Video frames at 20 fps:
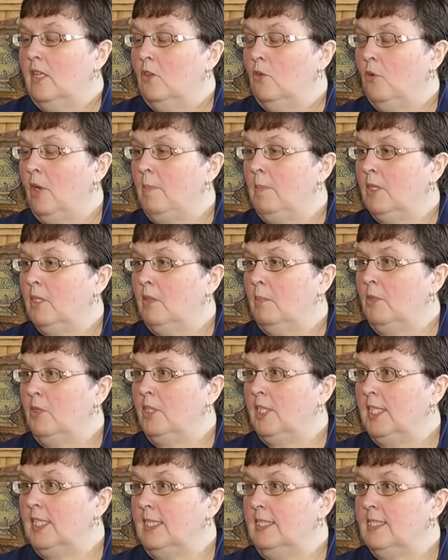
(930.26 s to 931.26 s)
The Raymond
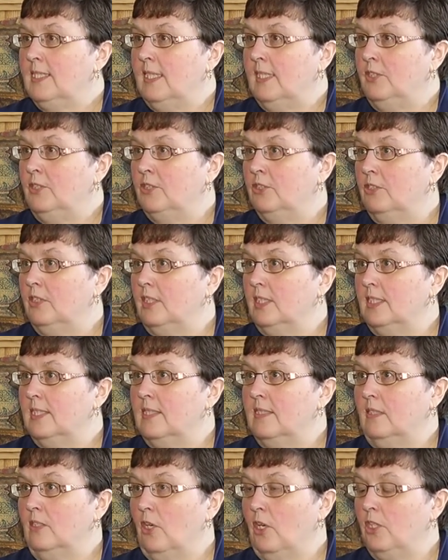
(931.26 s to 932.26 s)
Community Center
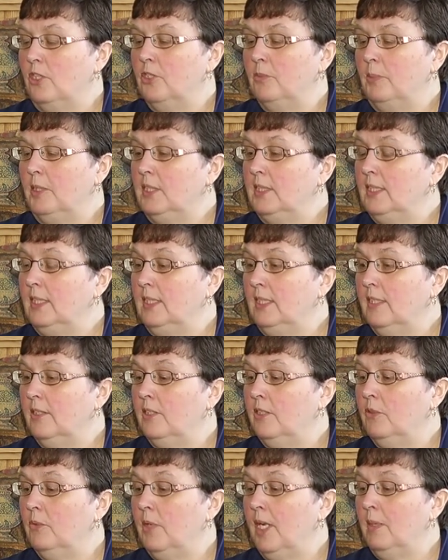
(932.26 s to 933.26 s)
is a large building
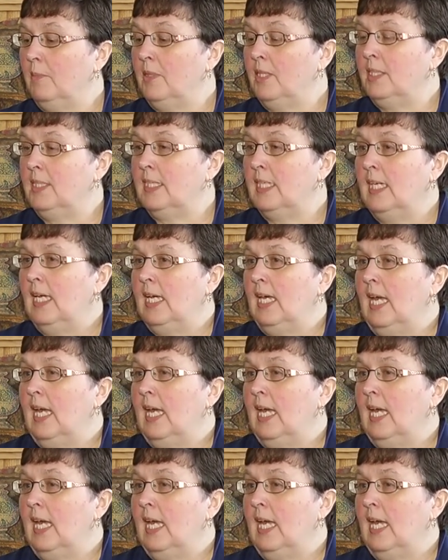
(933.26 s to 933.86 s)
here in Raymond,